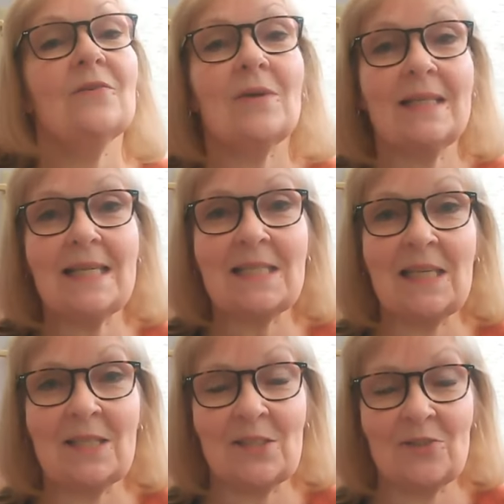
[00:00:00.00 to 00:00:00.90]
Right, let's
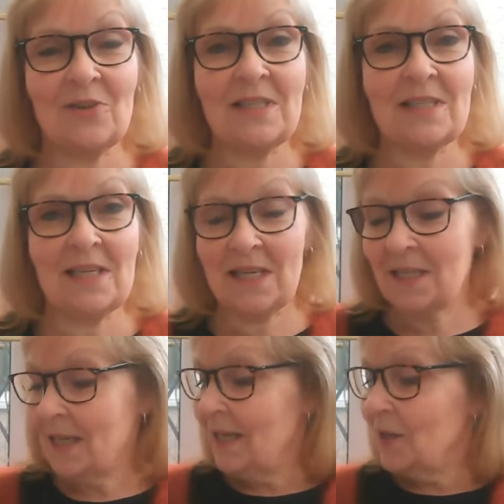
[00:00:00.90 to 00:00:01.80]
get straight
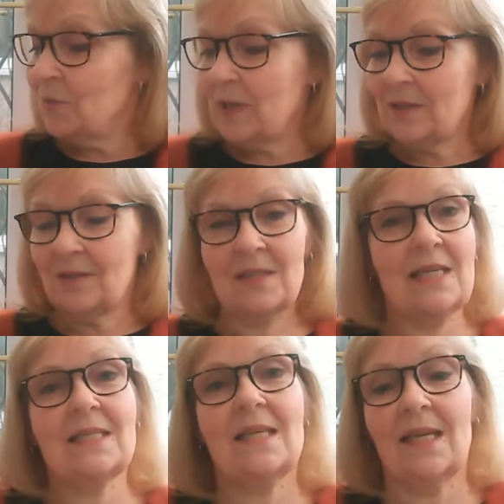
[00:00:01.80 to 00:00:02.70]
in with the
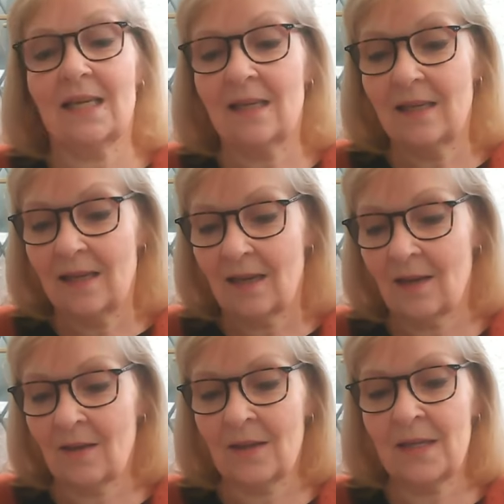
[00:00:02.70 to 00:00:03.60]
knitting.
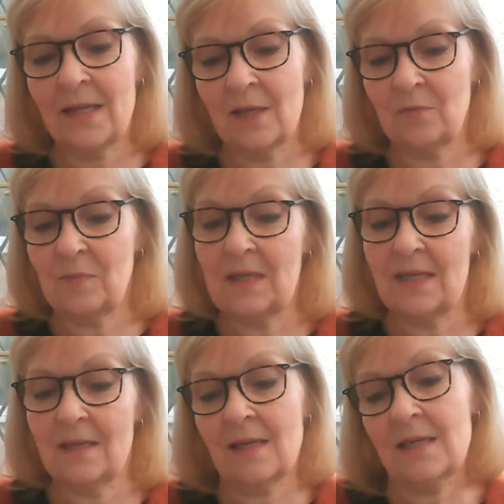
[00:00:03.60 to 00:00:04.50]
I have
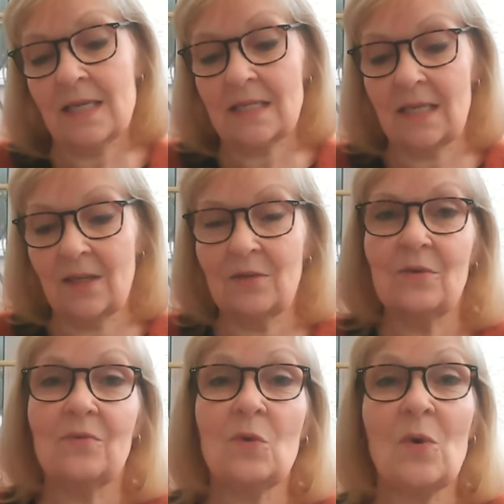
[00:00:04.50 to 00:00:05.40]
been knitting
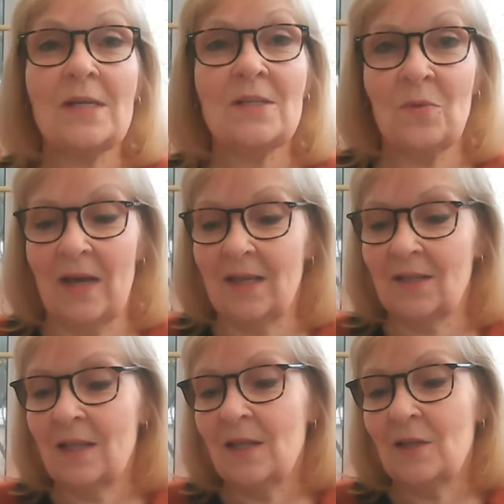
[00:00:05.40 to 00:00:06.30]
for quite a
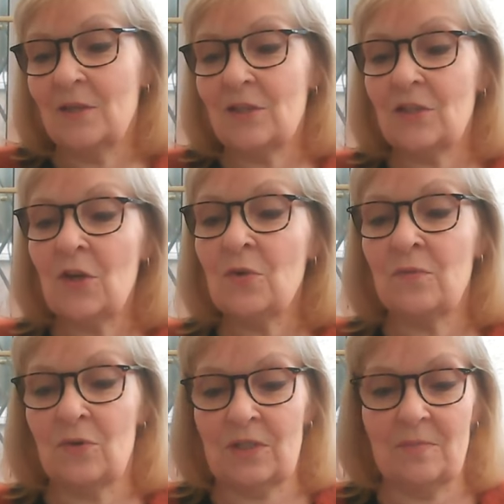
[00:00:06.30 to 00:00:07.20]
while the Sno
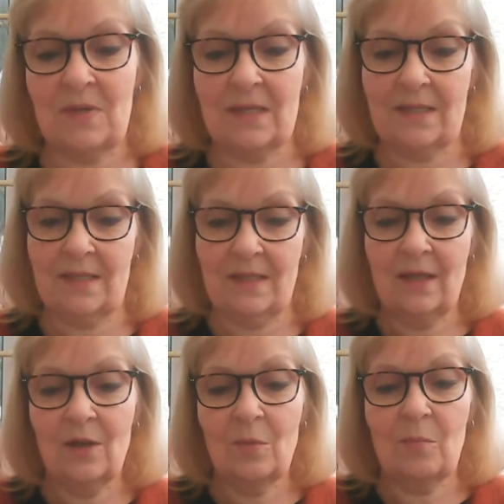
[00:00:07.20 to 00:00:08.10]
Votter knits
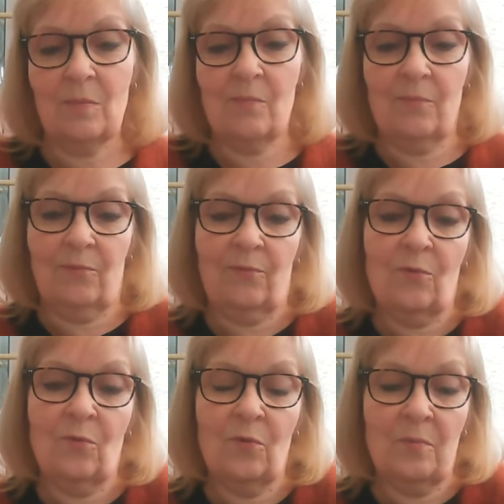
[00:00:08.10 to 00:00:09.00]

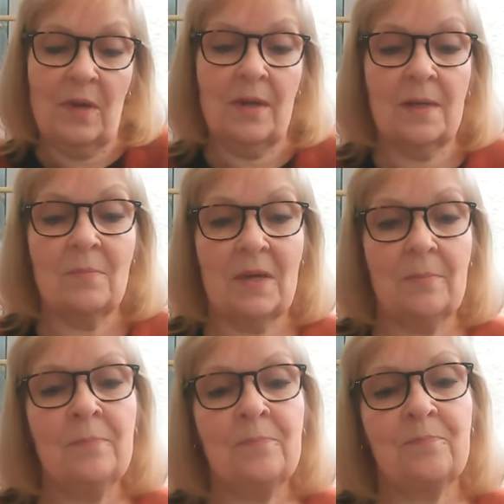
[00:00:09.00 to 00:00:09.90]
for my
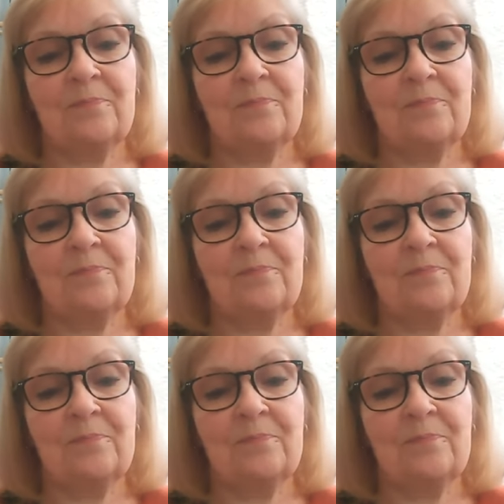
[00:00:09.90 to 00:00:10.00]
mum